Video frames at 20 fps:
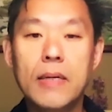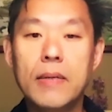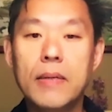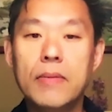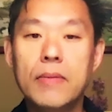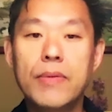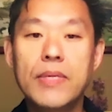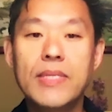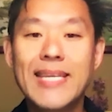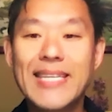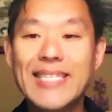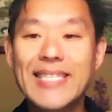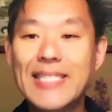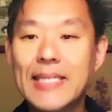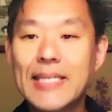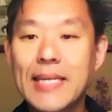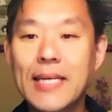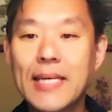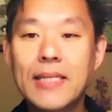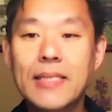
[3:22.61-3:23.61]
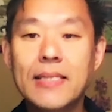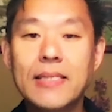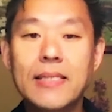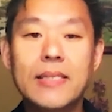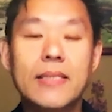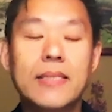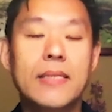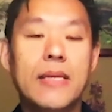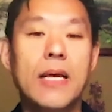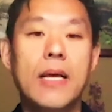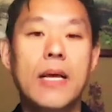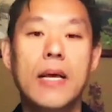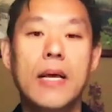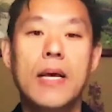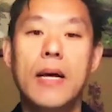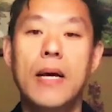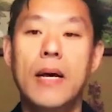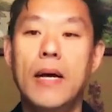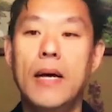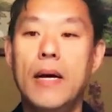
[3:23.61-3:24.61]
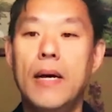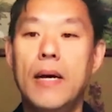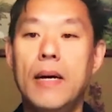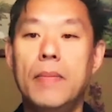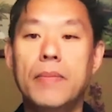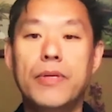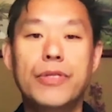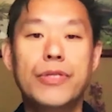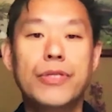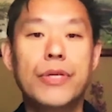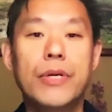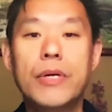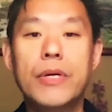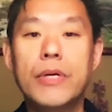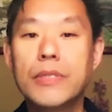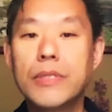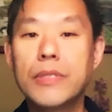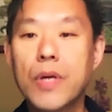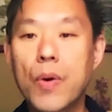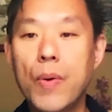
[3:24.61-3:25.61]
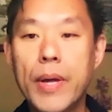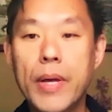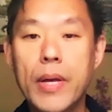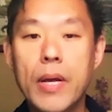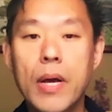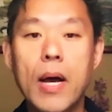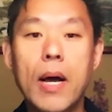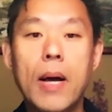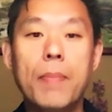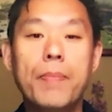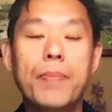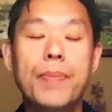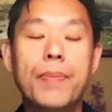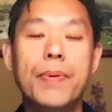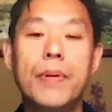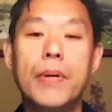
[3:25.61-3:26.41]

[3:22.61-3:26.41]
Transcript: resistance, your sugar's going up,